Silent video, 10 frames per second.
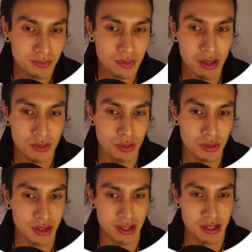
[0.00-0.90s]

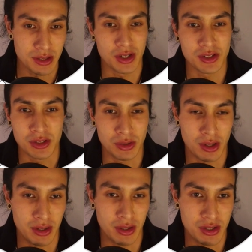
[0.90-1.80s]
really constructing your
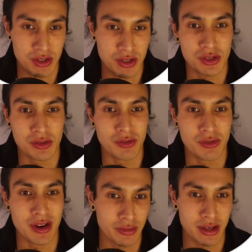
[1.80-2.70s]
knowledge, wrestling
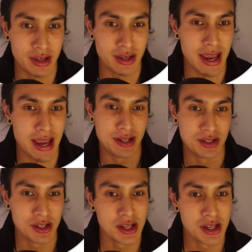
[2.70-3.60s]
with it,
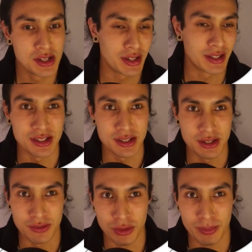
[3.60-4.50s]
and turning it into
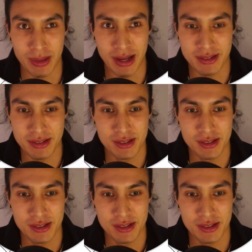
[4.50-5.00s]
different formats.